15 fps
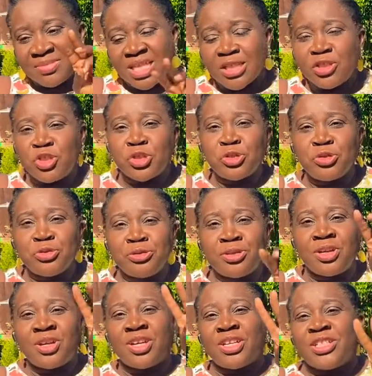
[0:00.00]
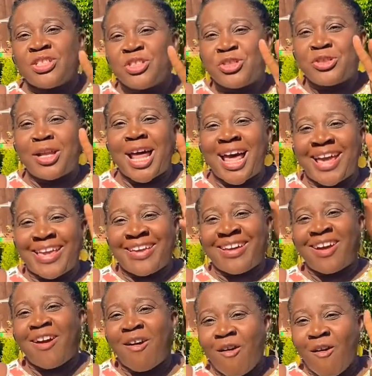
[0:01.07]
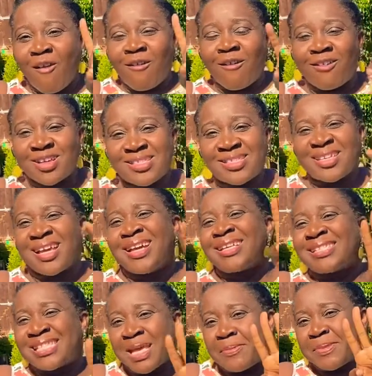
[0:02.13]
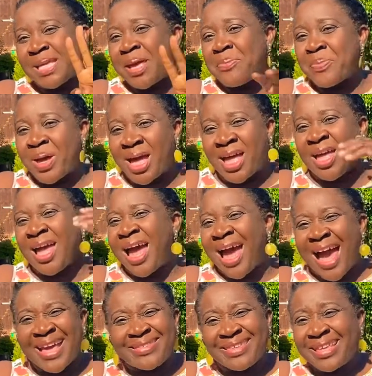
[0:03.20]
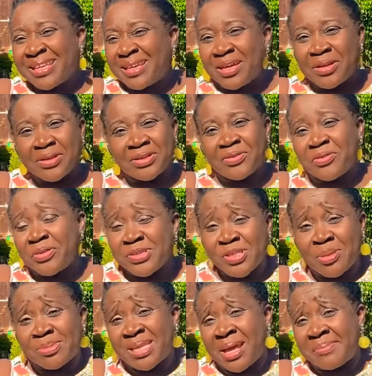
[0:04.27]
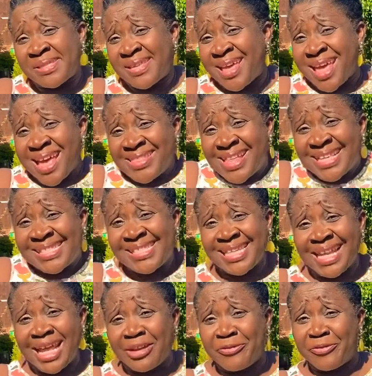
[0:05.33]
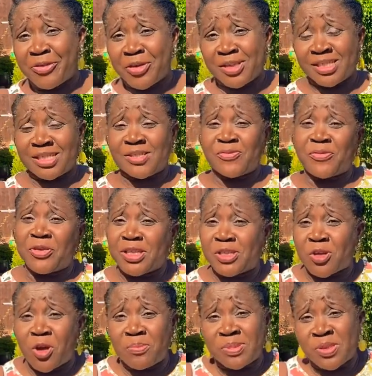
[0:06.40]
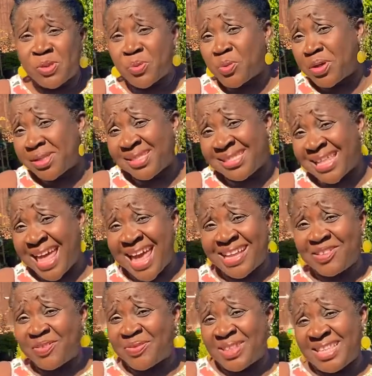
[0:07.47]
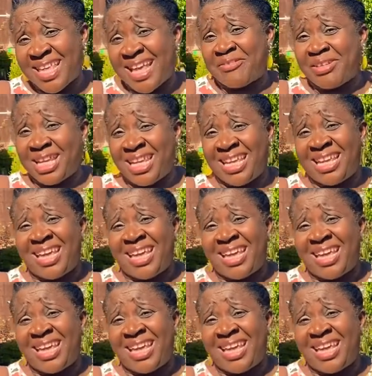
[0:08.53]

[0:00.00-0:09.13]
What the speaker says: June, July, August, September. I think sometimes there's delayed frost comes towards the end of the year, really.